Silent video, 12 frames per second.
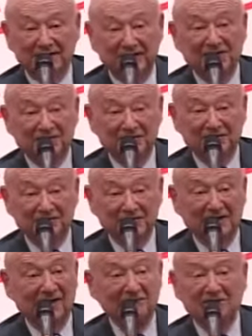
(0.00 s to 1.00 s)
telling you,
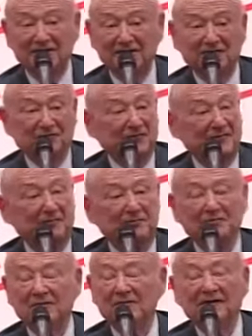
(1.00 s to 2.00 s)
and I'm telling you from the
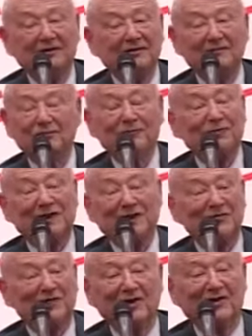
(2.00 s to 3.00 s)

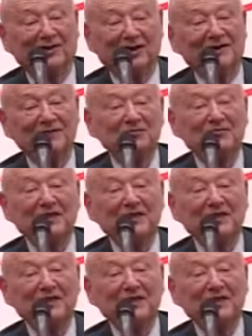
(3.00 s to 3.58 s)
bottom of my heart,